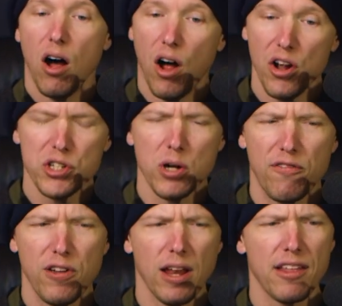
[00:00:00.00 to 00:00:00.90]
Also, I
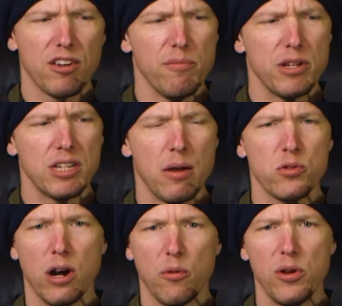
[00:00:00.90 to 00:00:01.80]
feel like there have been
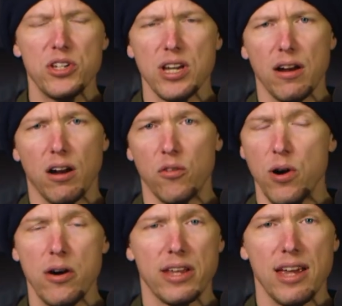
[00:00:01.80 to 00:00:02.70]
times when I reached out on
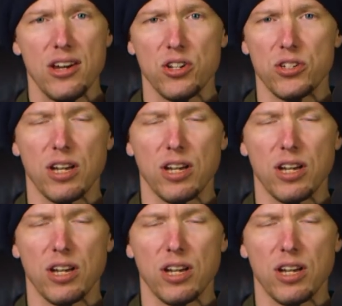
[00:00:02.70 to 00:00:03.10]
rare occasions